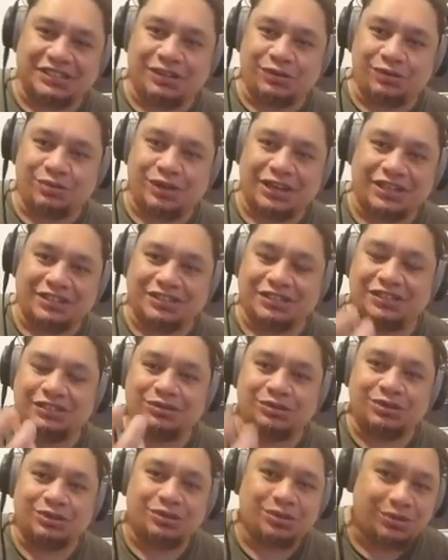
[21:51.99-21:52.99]
a way to
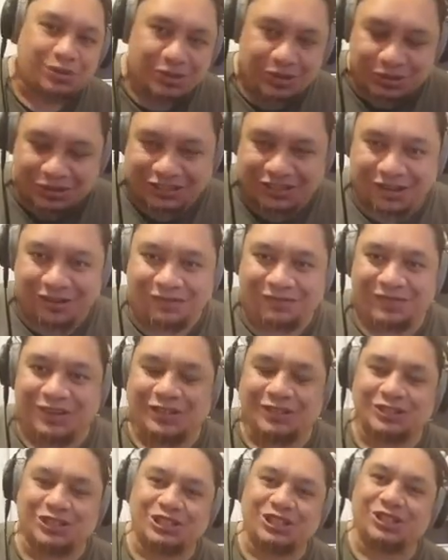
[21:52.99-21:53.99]
introduce yourself
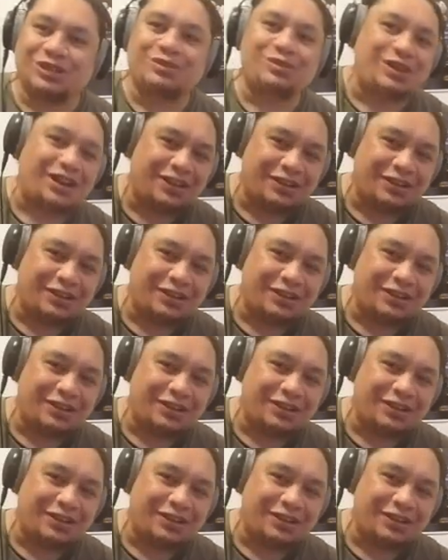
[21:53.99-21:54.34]
and generate